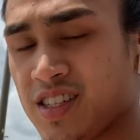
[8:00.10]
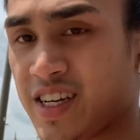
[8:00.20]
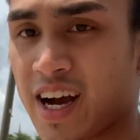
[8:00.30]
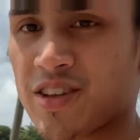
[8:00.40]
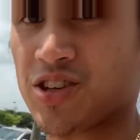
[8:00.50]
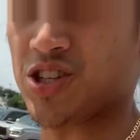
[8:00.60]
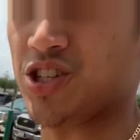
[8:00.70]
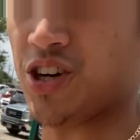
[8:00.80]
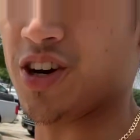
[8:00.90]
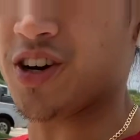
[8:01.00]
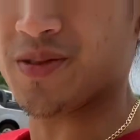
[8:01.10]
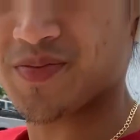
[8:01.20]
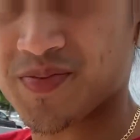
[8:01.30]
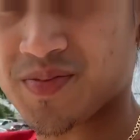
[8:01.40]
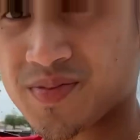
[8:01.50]
check out this shirt.
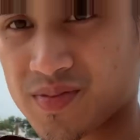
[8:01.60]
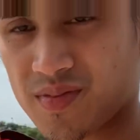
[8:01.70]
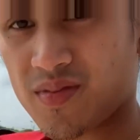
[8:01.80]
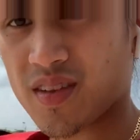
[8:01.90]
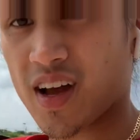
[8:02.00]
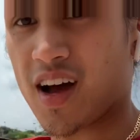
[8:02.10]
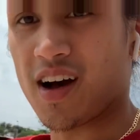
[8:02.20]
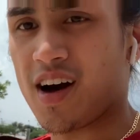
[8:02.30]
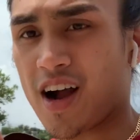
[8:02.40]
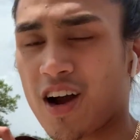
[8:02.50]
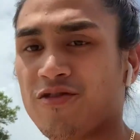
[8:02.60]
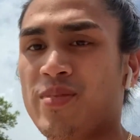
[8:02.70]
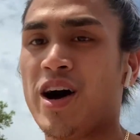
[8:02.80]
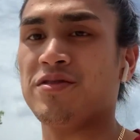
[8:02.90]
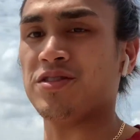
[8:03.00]
I got it from
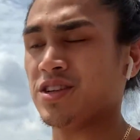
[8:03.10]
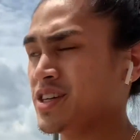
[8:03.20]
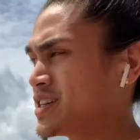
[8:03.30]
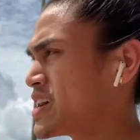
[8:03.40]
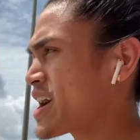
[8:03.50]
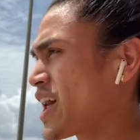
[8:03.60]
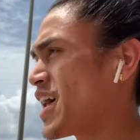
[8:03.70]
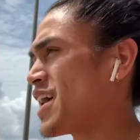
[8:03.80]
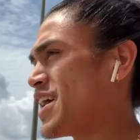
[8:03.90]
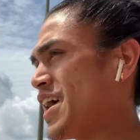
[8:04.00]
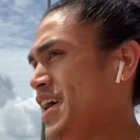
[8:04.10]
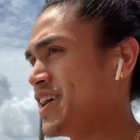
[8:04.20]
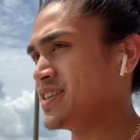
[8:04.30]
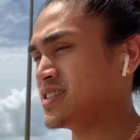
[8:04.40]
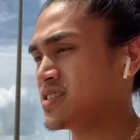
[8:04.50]
Alphalete,
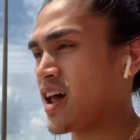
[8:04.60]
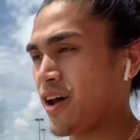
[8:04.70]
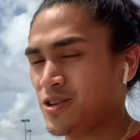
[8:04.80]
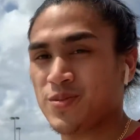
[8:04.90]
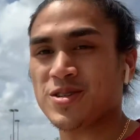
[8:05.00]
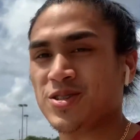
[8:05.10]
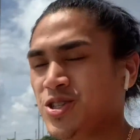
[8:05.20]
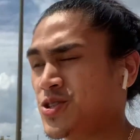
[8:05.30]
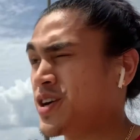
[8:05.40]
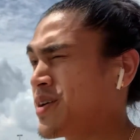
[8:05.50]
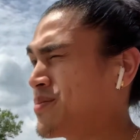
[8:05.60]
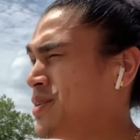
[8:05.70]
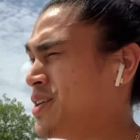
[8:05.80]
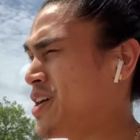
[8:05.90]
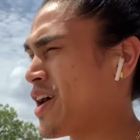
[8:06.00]
and it was supposed to shrink,
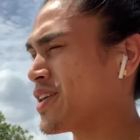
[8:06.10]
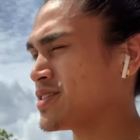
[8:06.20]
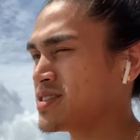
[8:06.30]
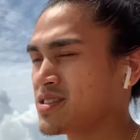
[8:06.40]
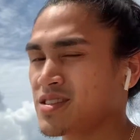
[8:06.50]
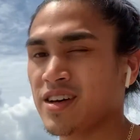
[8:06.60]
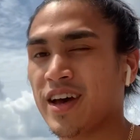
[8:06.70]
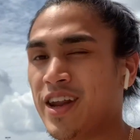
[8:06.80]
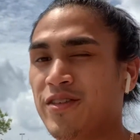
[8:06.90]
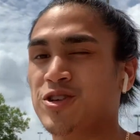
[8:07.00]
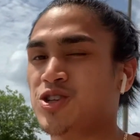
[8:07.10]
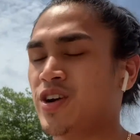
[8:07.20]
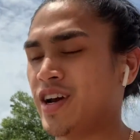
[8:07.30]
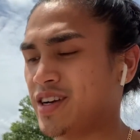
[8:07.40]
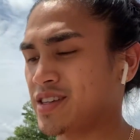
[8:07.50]
but never
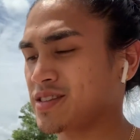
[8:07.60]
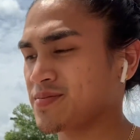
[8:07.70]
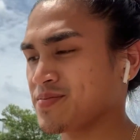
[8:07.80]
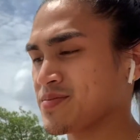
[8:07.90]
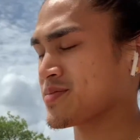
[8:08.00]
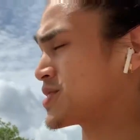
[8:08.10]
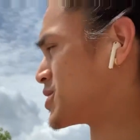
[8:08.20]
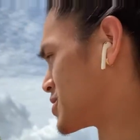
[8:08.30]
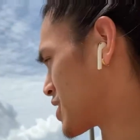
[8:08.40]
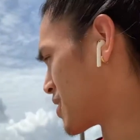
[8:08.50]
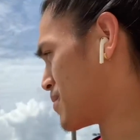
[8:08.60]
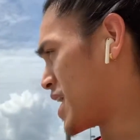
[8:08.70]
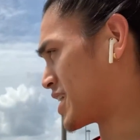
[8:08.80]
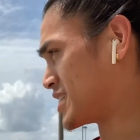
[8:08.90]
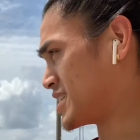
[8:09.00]
shrank, so it's kind of
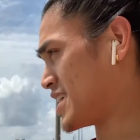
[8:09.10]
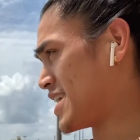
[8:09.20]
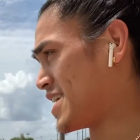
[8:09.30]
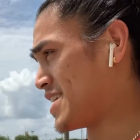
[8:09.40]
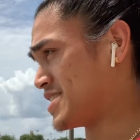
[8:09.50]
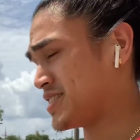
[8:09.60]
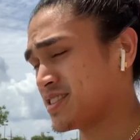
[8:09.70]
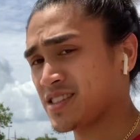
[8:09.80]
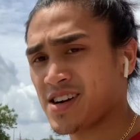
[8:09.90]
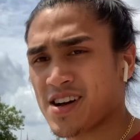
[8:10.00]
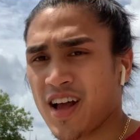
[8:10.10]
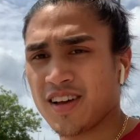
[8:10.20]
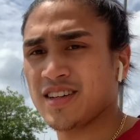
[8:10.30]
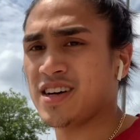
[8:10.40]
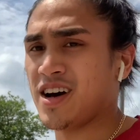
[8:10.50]
baggy, and
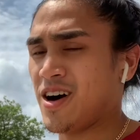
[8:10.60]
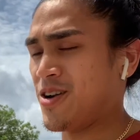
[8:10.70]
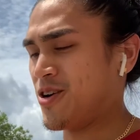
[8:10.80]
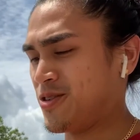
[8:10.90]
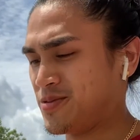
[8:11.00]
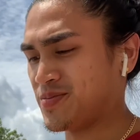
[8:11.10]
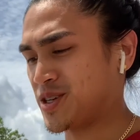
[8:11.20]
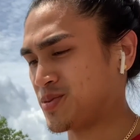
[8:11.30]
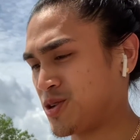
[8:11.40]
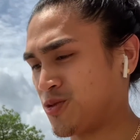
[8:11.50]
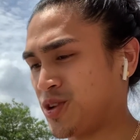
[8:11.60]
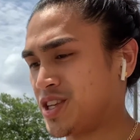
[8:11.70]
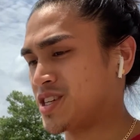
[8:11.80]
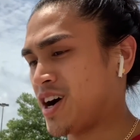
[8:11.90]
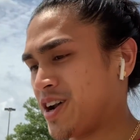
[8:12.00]
I don't know, it makes me look really
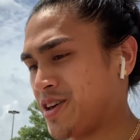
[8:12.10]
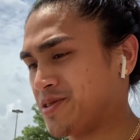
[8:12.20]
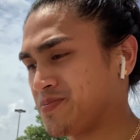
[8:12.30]
tiny,